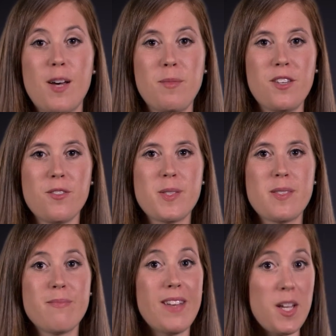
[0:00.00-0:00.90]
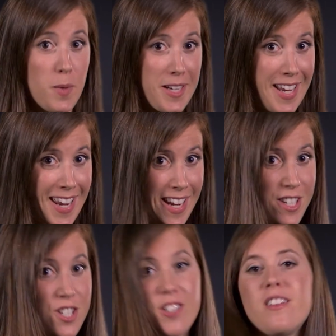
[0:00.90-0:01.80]
W's and 1
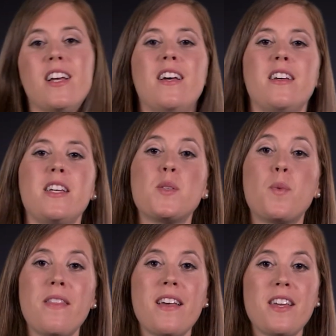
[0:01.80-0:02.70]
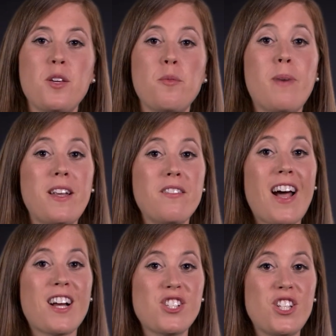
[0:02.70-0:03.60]
H is one that you might have
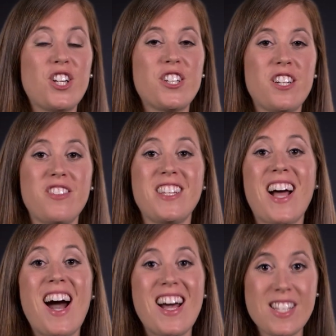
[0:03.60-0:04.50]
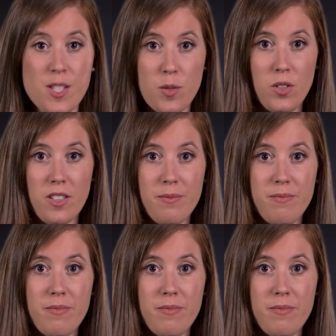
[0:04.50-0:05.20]
actually heard of in high school.